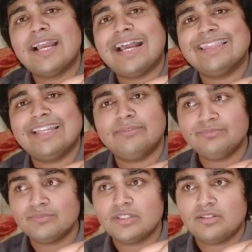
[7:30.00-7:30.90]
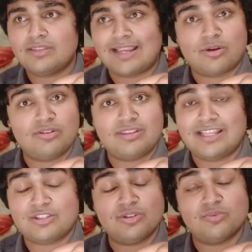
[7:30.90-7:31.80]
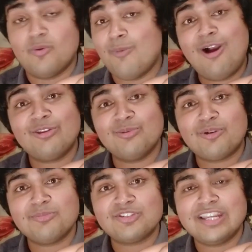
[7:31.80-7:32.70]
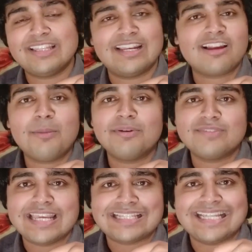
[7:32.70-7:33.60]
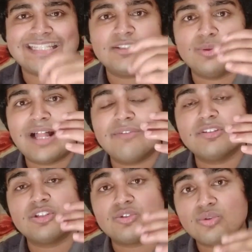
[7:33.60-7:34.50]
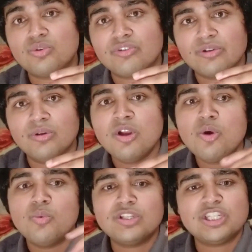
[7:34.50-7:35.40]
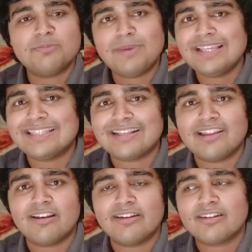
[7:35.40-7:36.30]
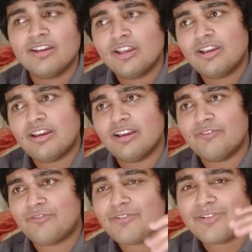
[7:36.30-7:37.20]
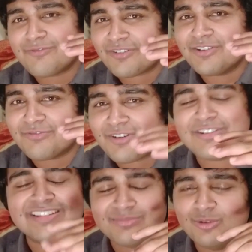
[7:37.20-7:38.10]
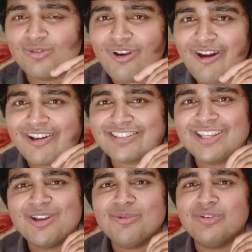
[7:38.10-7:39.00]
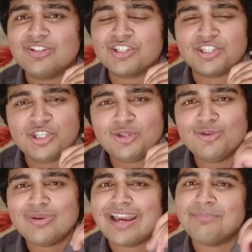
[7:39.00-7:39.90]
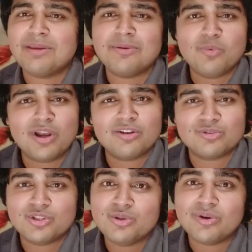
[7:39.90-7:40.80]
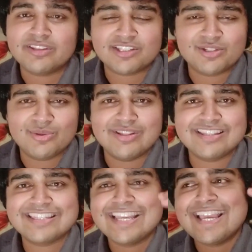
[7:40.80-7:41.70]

and then that that tutor will mark your problem sheet, and then a couple of days later you'll have a tutorial, which is basically like a very very very small class with just you and maybe one or two other students